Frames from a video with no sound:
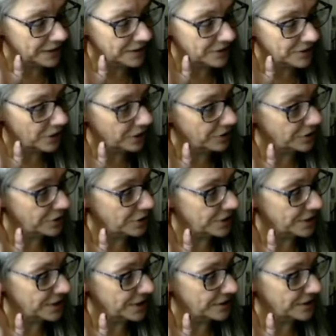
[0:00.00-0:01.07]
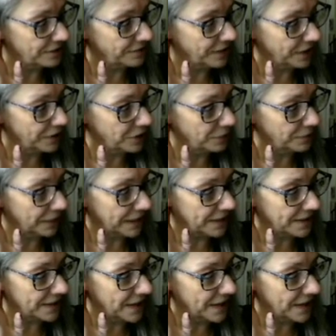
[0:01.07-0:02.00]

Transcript: this card urges us to find our place